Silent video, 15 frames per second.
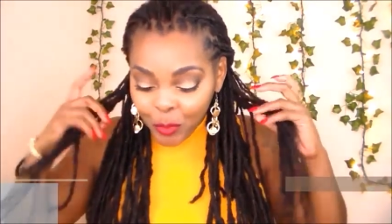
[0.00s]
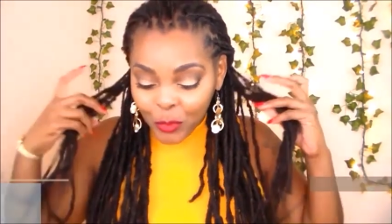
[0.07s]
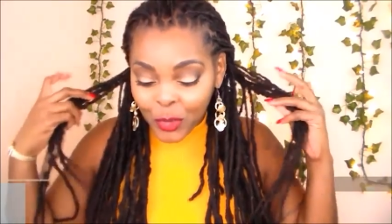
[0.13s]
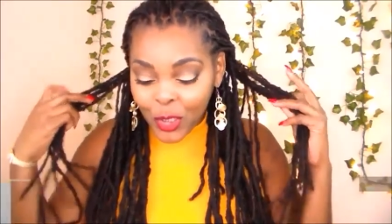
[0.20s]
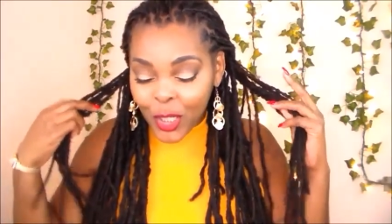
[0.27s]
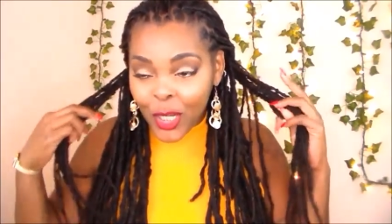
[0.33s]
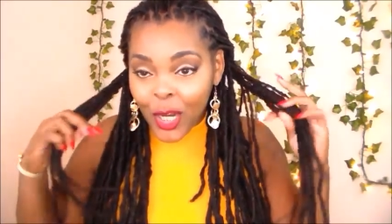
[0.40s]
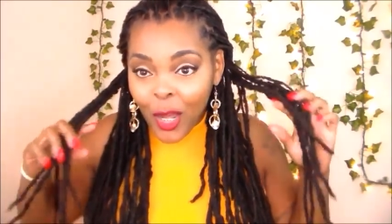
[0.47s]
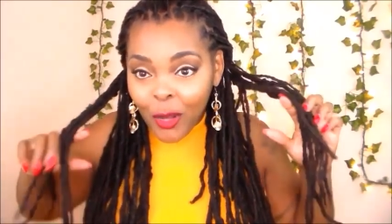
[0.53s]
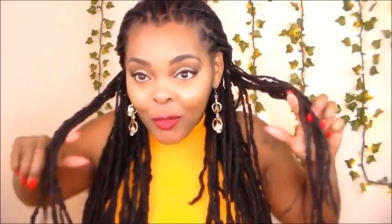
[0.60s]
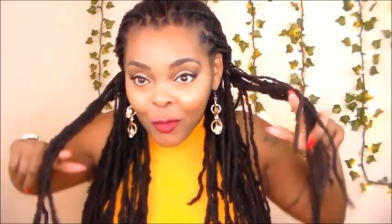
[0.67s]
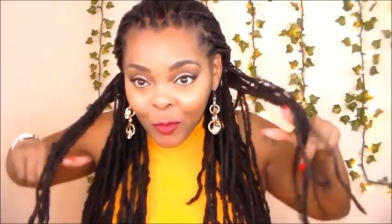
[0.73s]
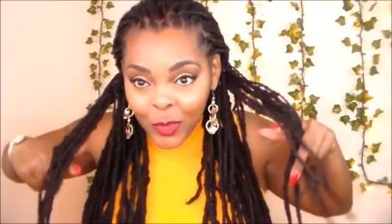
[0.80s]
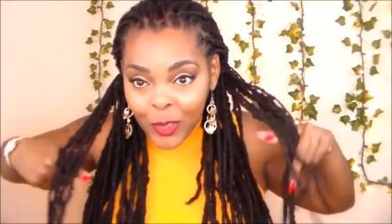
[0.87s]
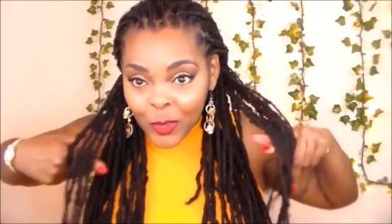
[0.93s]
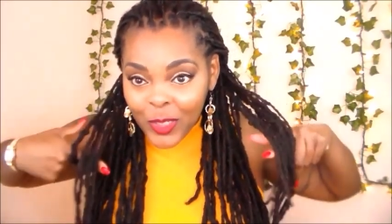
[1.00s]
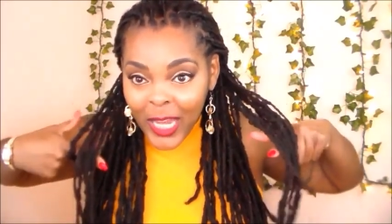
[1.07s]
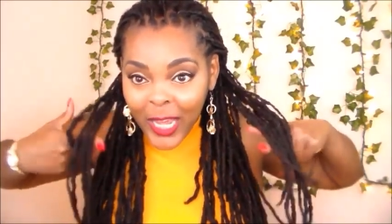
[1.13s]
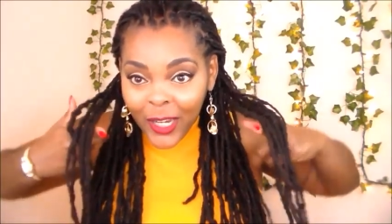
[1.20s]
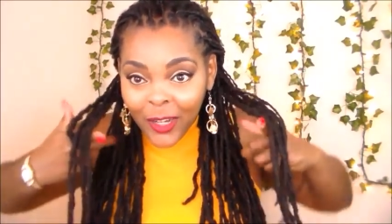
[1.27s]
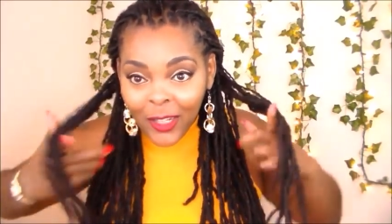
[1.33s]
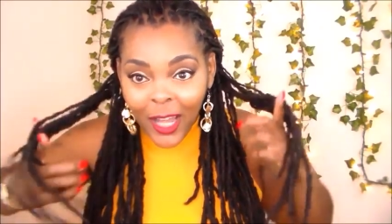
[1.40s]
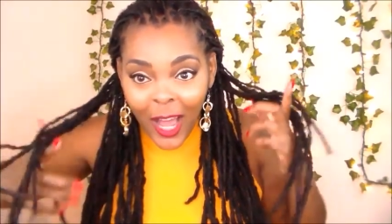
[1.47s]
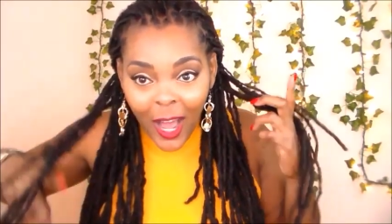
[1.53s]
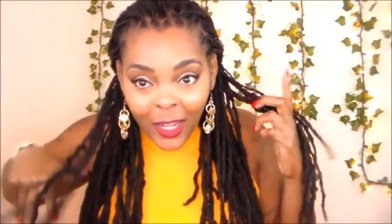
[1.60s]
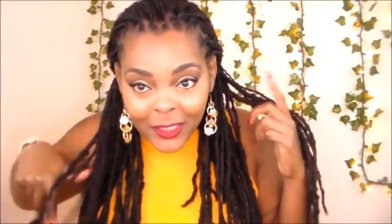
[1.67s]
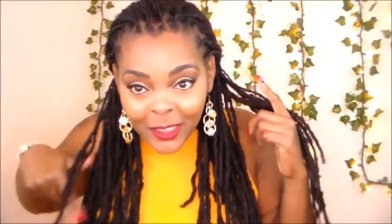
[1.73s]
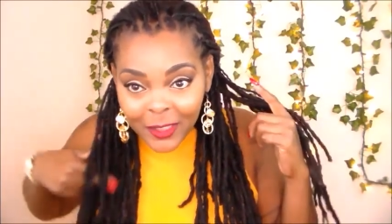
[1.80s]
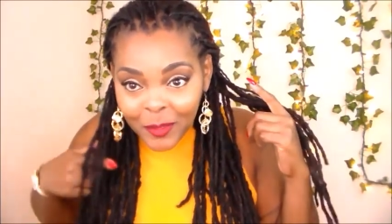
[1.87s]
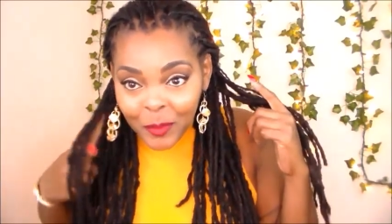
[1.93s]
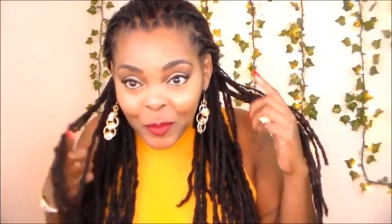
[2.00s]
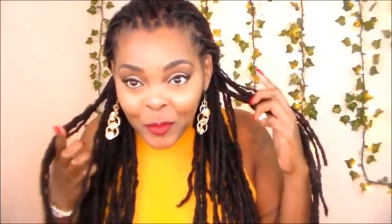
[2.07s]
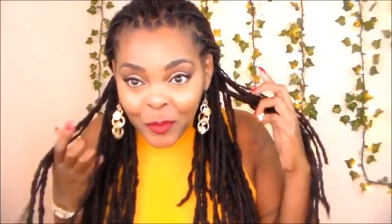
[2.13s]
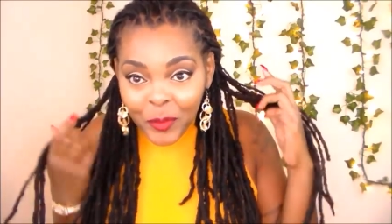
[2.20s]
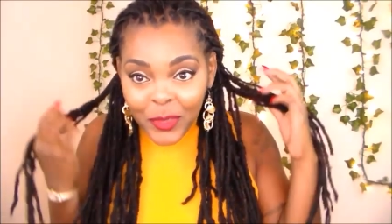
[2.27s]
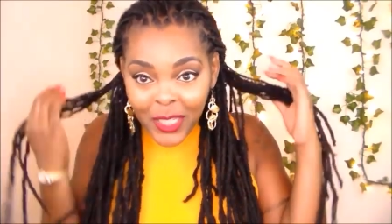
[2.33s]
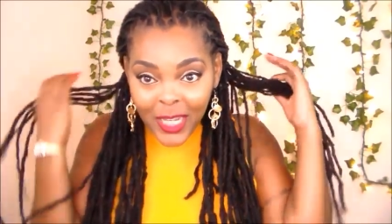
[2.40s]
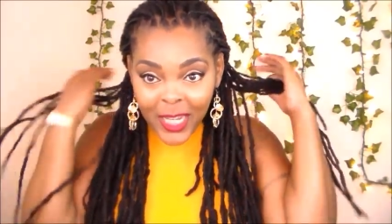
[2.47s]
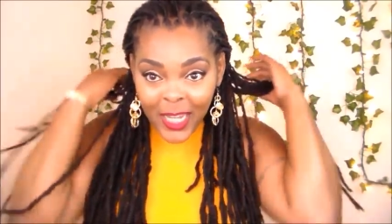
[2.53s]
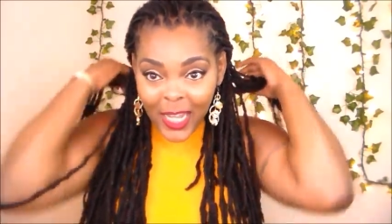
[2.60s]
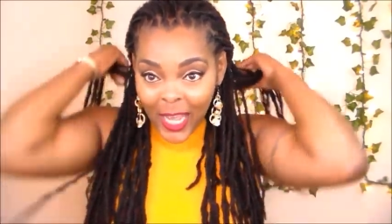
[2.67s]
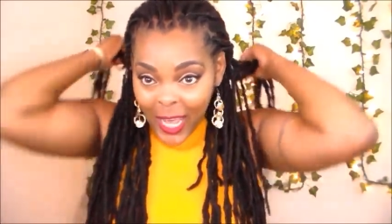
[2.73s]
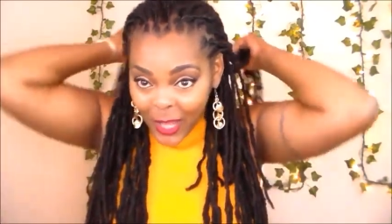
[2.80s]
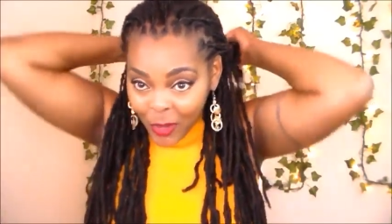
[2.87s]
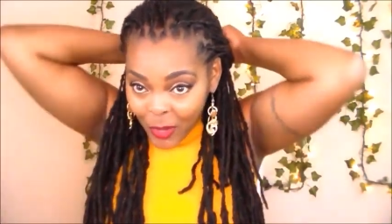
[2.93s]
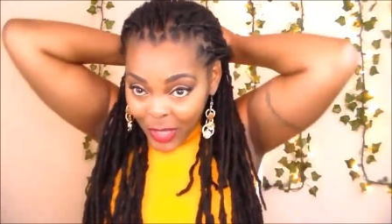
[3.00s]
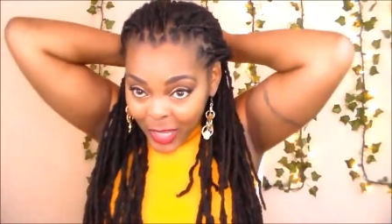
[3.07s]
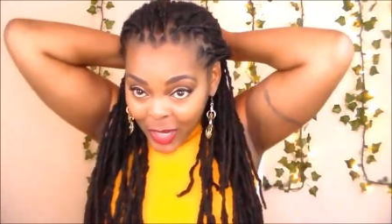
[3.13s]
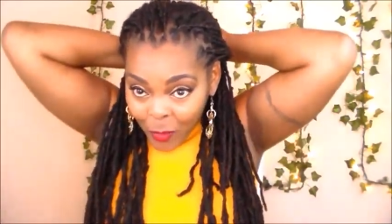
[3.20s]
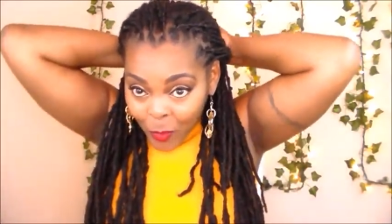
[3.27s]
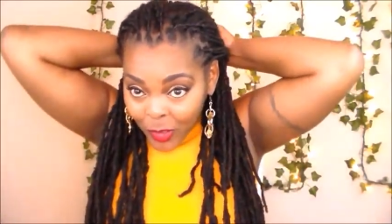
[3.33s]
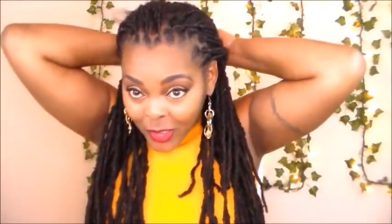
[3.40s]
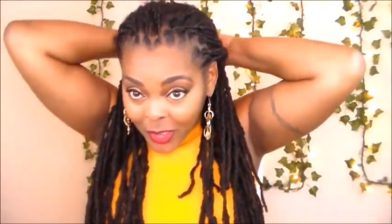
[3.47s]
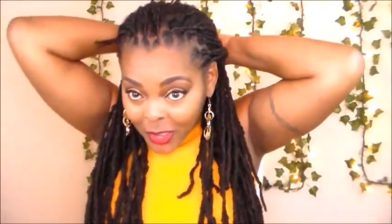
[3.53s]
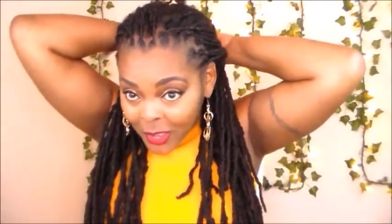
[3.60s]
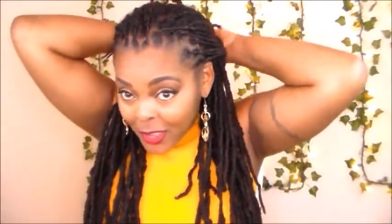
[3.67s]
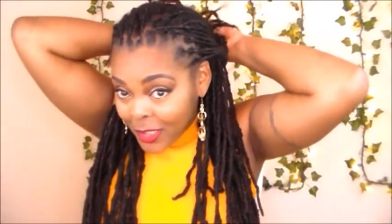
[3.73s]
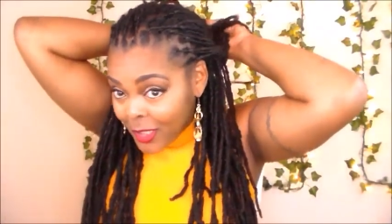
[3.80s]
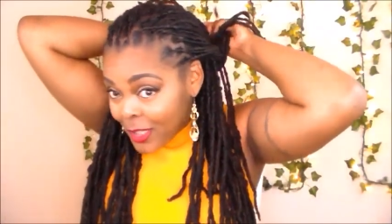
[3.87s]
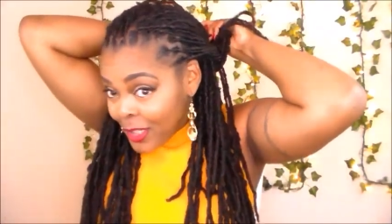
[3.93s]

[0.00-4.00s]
you know, you take your locks and you hit it with the,